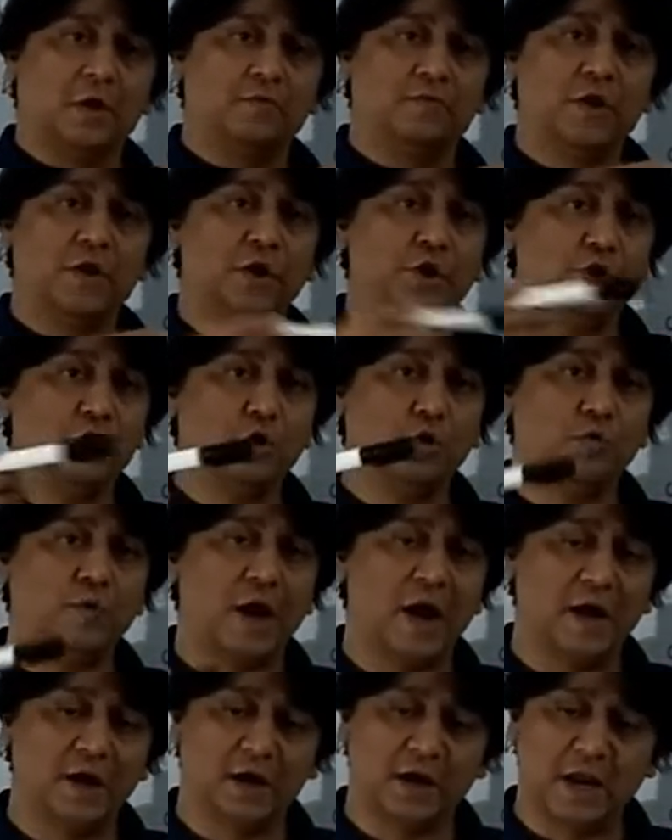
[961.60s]
then you know
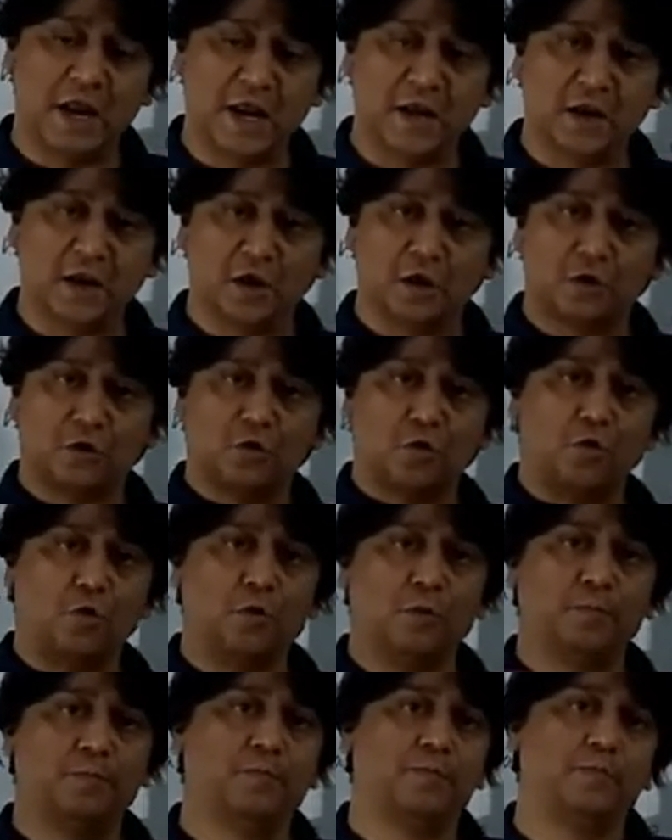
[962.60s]
that in a
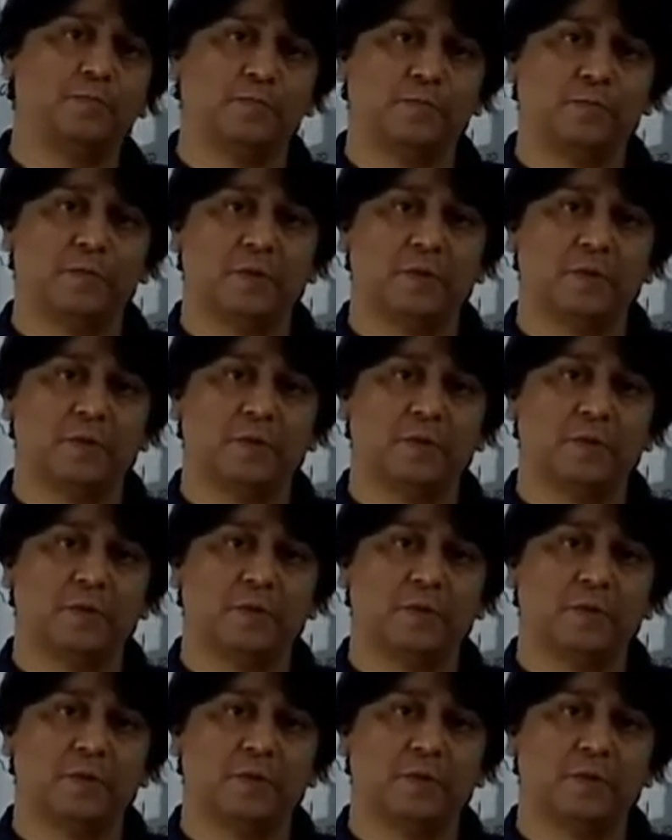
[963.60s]
rope,